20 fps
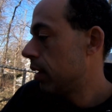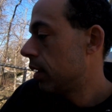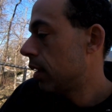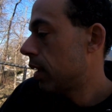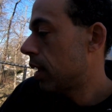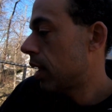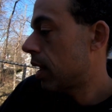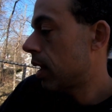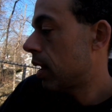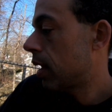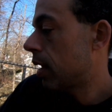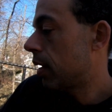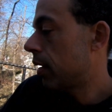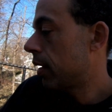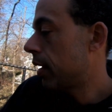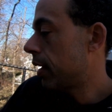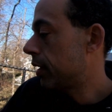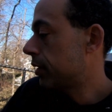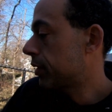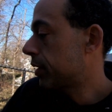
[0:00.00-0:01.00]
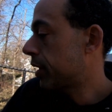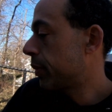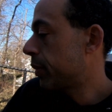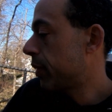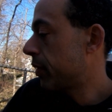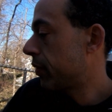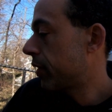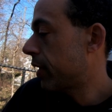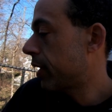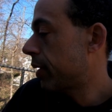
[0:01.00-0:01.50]
and it's gonna
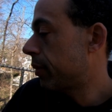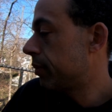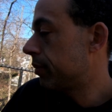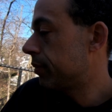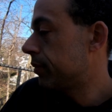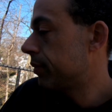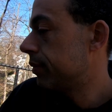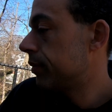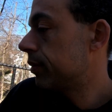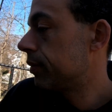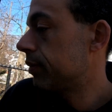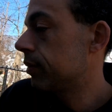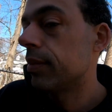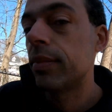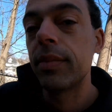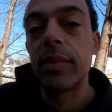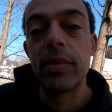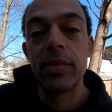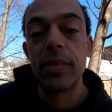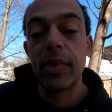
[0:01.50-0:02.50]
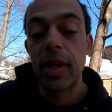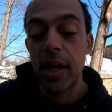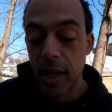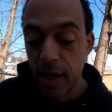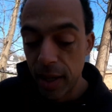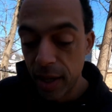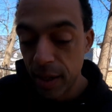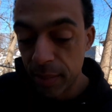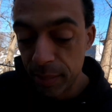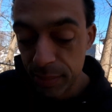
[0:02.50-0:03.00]
be fun. Yeah,
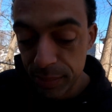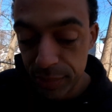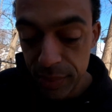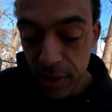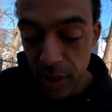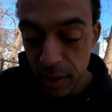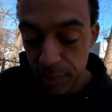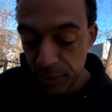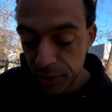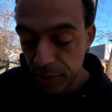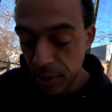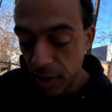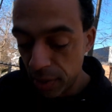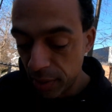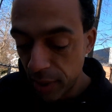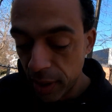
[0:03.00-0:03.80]
I'm stoked.